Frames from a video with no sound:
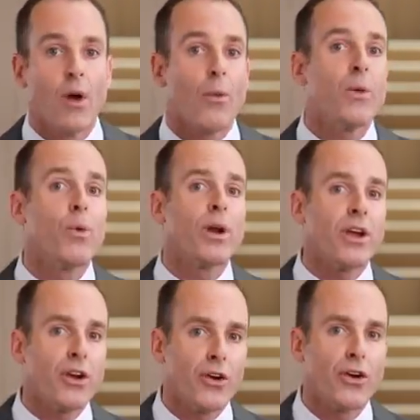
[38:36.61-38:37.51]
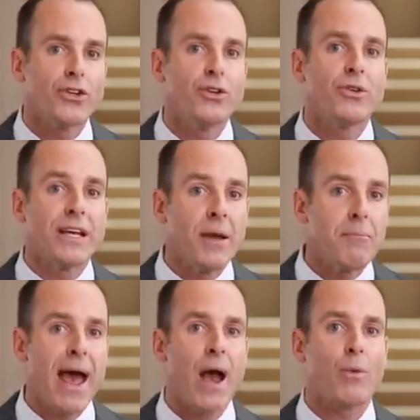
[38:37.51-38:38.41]
We want to encourage you to get
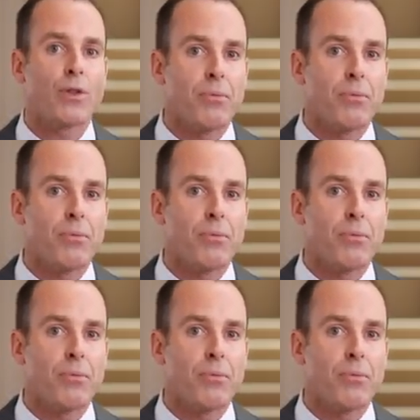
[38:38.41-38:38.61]
back with the